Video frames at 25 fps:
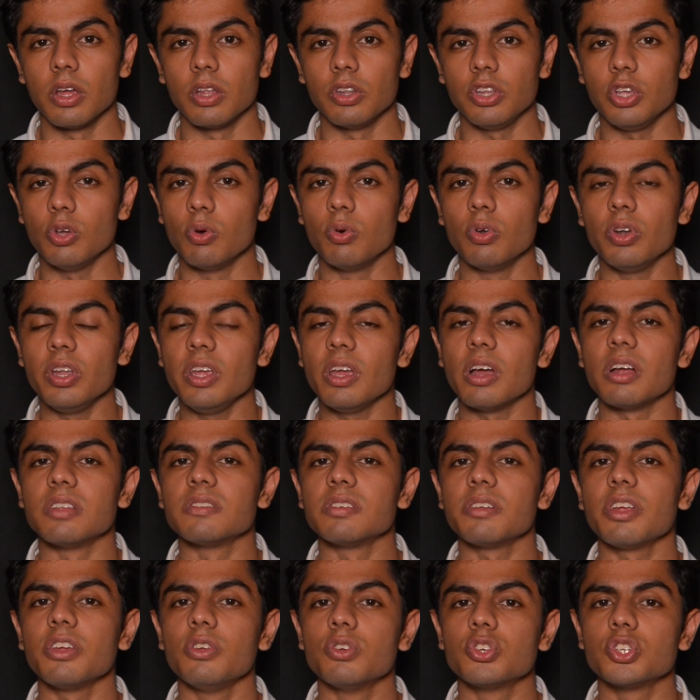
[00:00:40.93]
the only
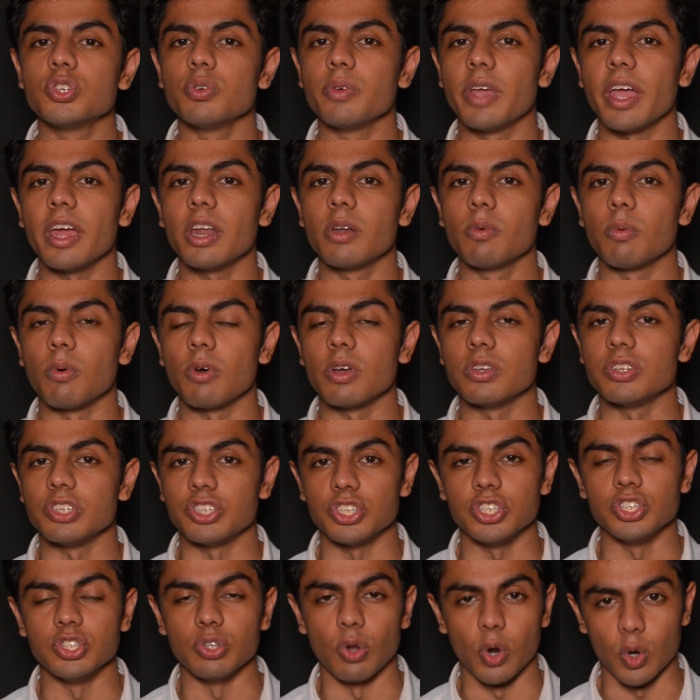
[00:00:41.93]
answer I used to get was that
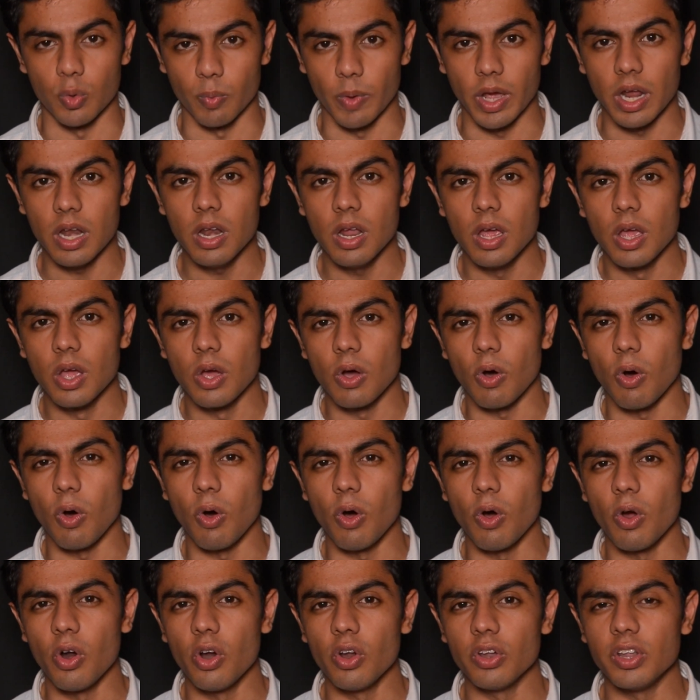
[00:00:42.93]
she's not well
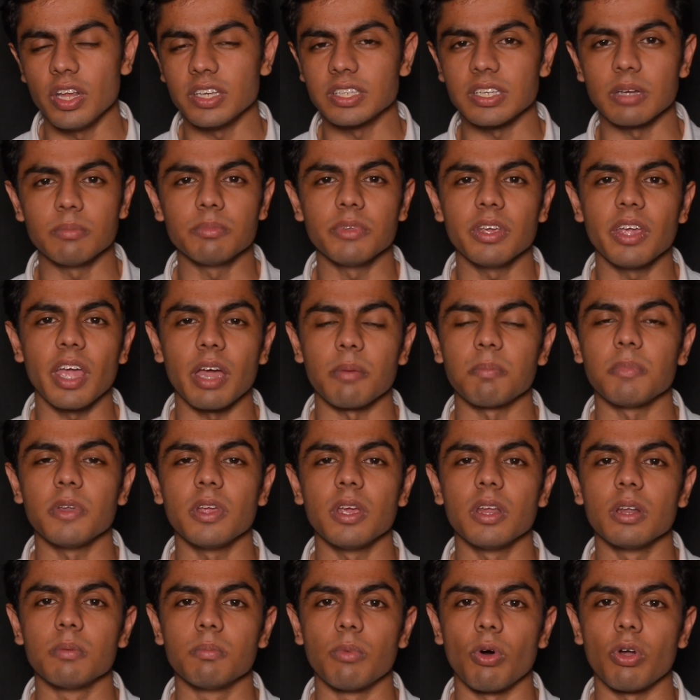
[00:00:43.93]
or there's something
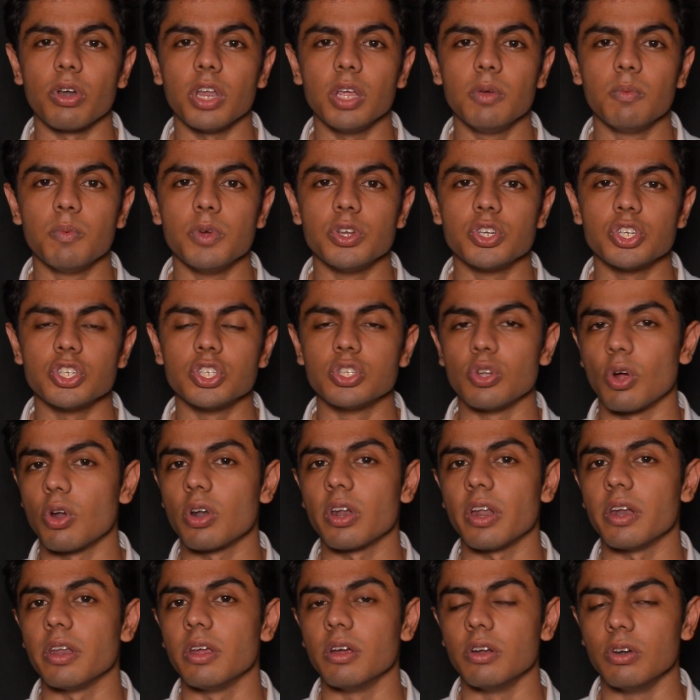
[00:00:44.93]
happening in her body which is
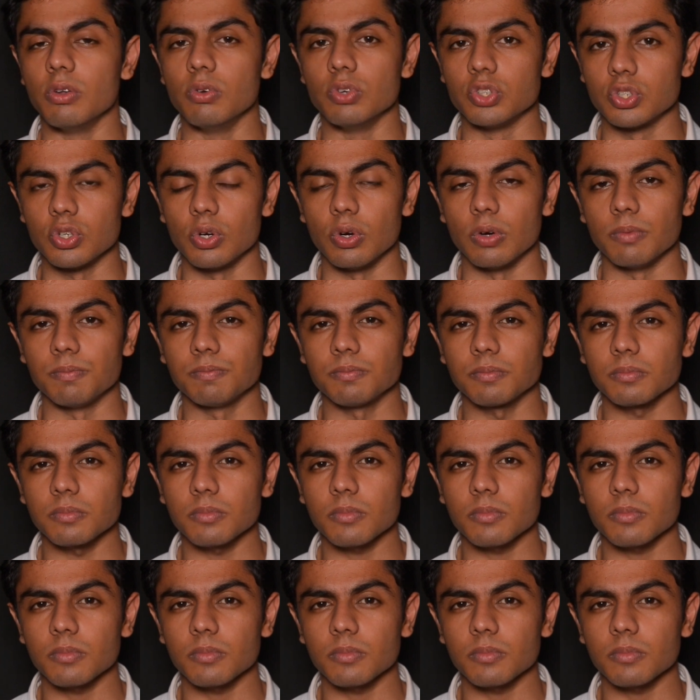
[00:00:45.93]
not letting her do so.